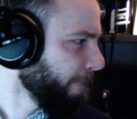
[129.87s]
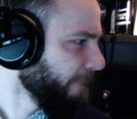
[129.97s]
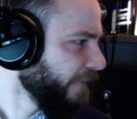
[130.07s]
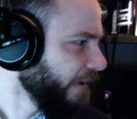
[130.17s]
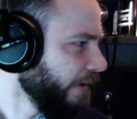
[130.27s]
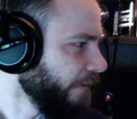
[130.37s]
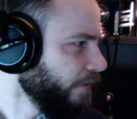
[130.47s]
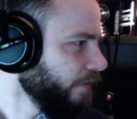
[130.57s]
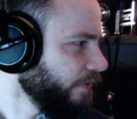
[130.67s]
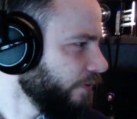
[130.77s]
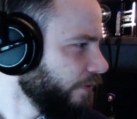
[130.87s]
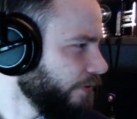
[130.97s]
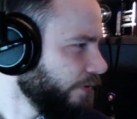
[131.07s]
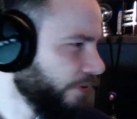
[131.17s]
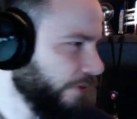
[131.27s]
I'm,
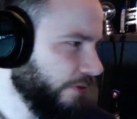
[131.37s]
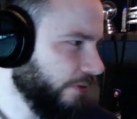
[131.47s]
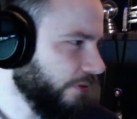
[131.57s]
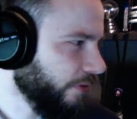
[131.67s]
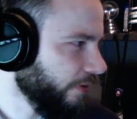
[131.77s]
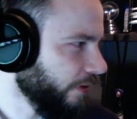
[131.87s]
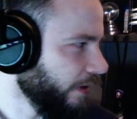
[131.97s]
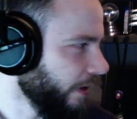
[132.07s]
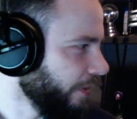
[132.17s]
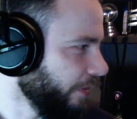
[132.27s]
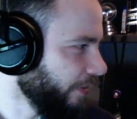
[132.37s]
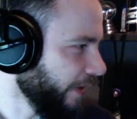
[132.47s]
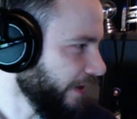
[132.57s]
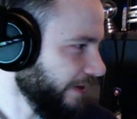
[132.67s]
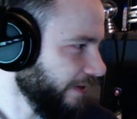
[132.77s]
I
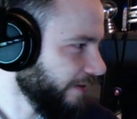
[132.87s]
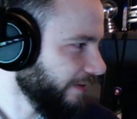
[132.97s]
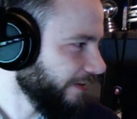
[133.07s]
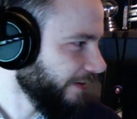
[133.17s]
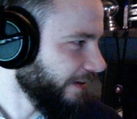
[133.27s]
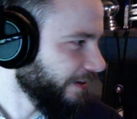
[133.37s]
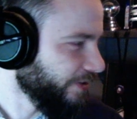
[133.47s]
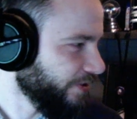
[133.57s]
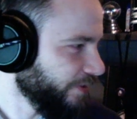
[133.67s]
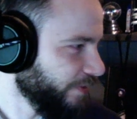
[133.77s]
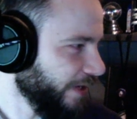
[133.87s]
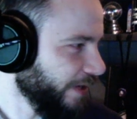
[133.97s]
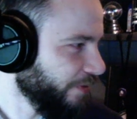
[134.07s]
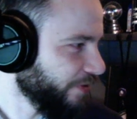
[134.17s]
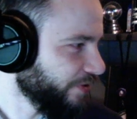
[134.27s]
think I should be
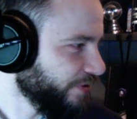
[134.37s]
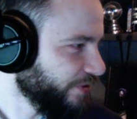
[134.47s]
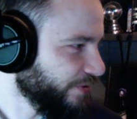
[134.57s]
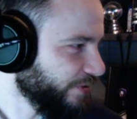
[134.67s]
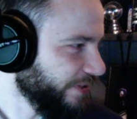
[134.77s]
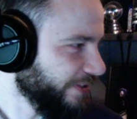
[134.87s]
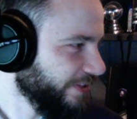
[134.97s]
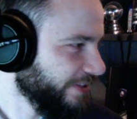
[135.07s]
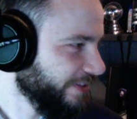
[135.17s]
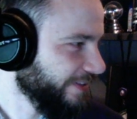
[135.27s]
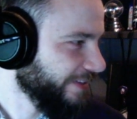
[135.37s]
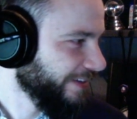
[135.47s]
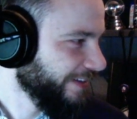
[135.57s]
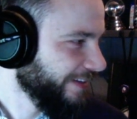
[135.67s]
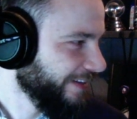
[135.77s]
able to just do this,
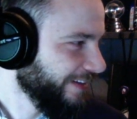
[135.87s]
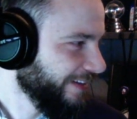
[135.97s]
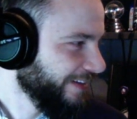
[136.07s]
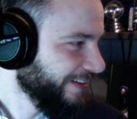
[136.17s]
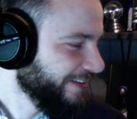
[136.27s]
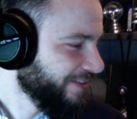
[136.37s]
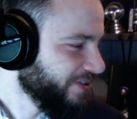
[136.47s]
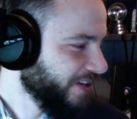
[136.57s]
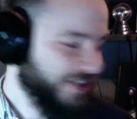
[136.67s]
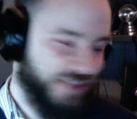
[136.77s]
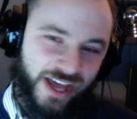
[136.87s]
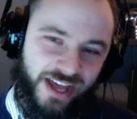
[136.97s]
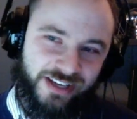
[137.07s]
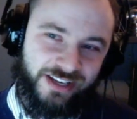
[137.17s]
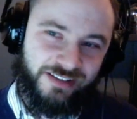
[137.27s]
change
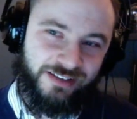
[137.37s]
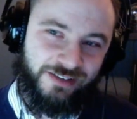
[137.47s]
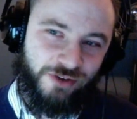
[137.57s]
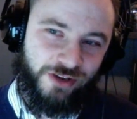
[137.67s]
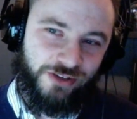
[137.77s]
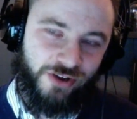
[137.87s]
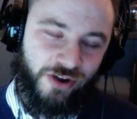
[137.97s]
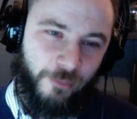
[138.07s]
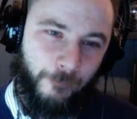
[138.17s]
that, and then run yarn